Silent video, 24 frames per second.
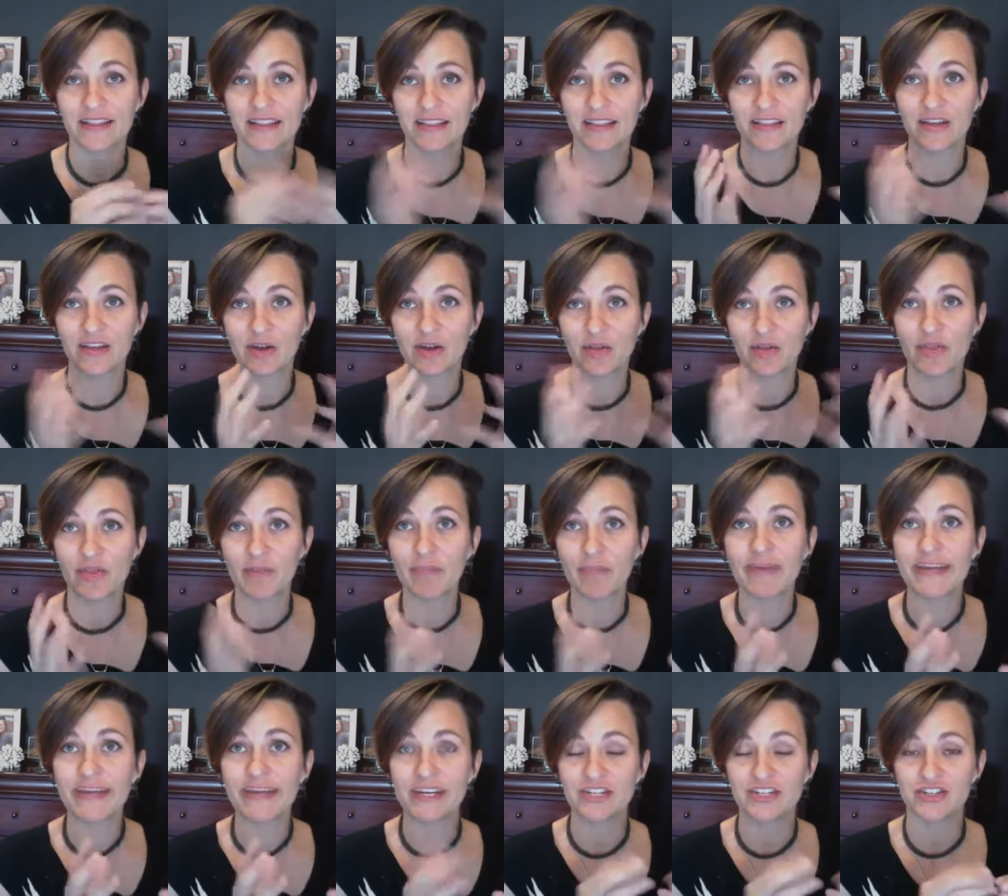you know, the
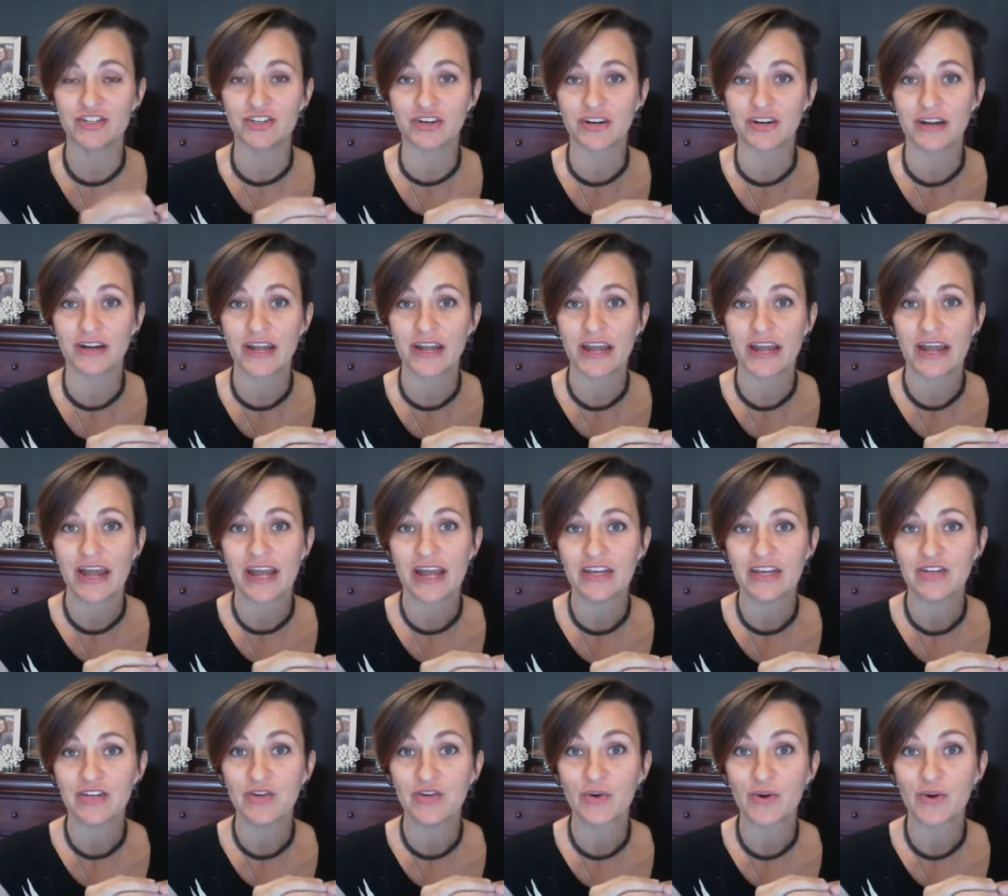picture, and
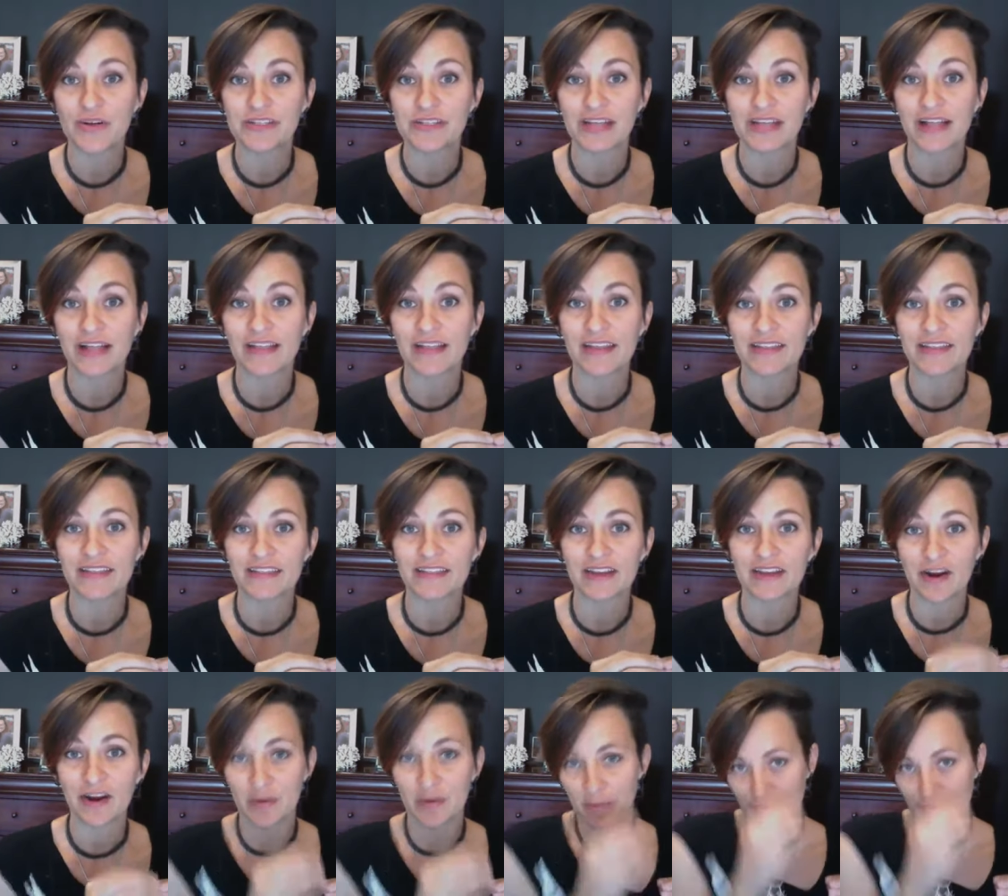you're telling the
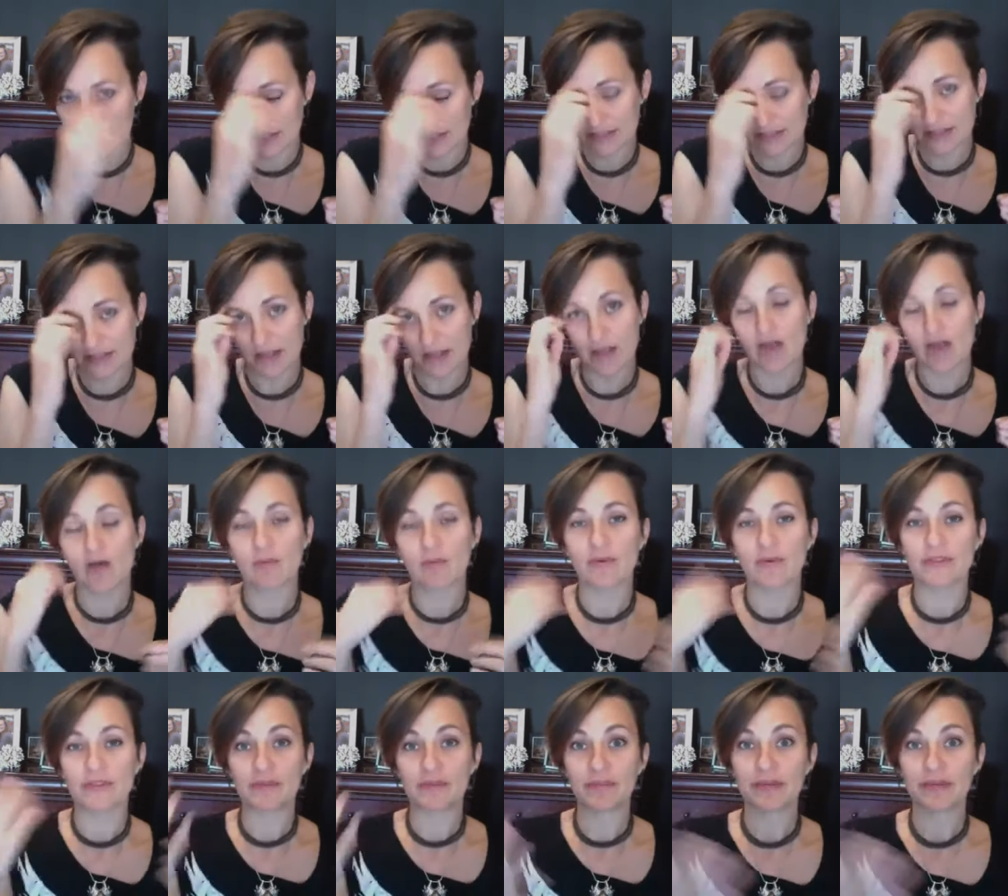therapist what
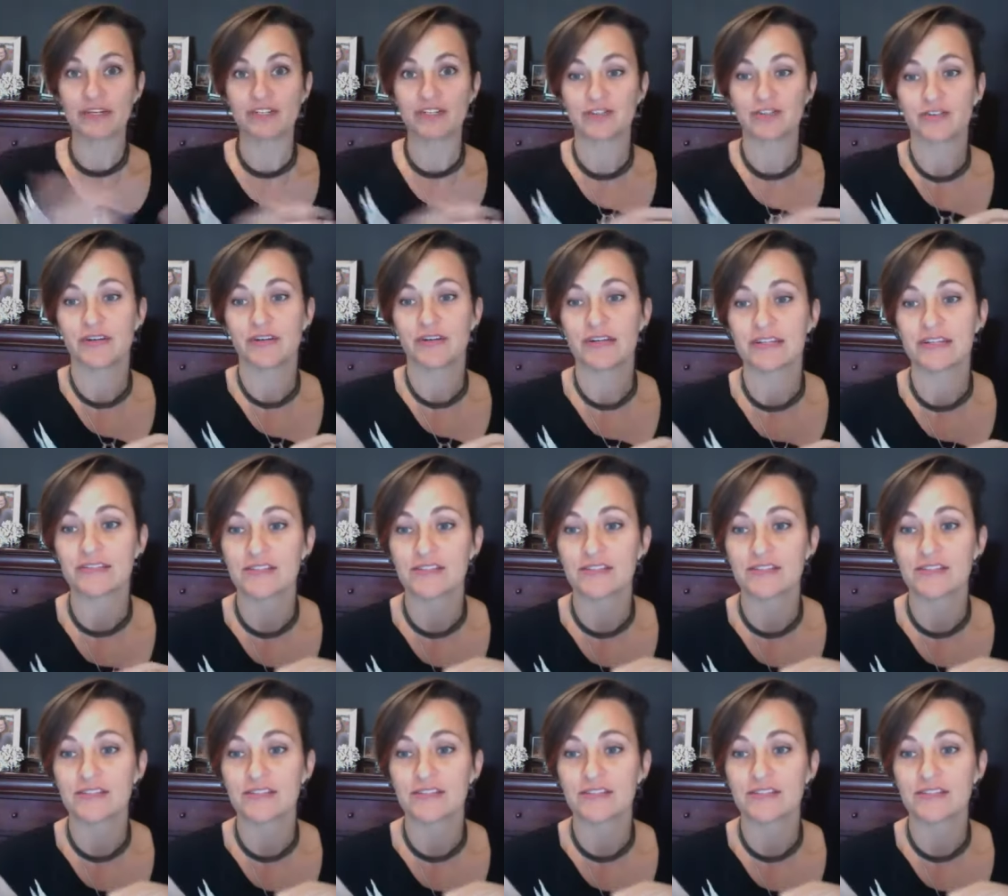the picture is.